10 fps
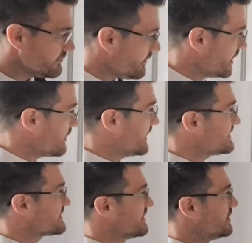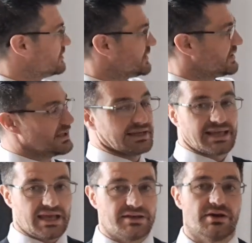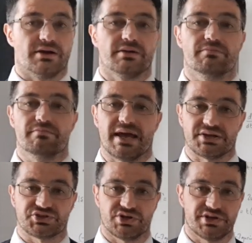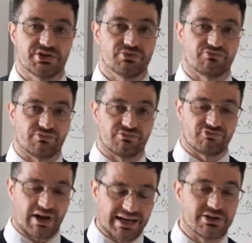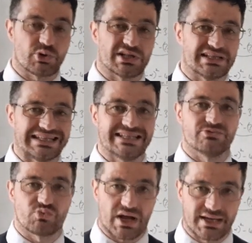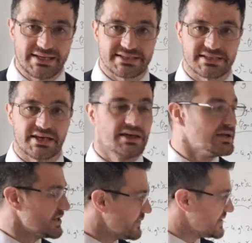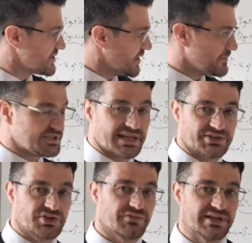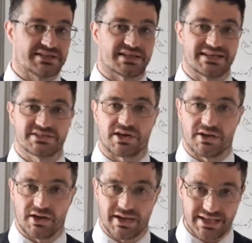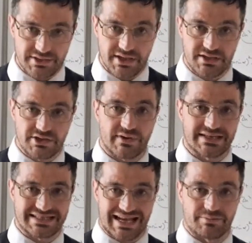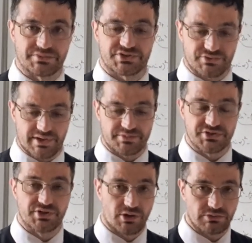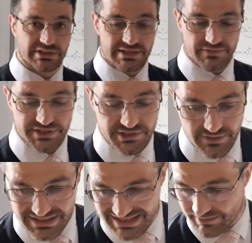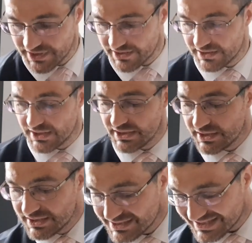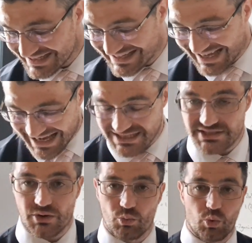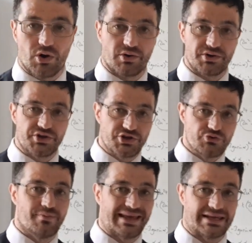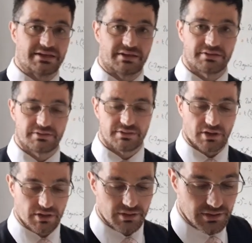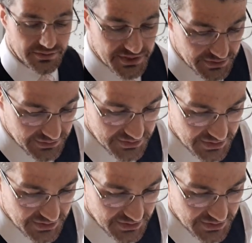Okay, so again, make sure you clearly write your interpretation of these things in your exam scripts. Don't leave it to your examiner to guess what you mean, or to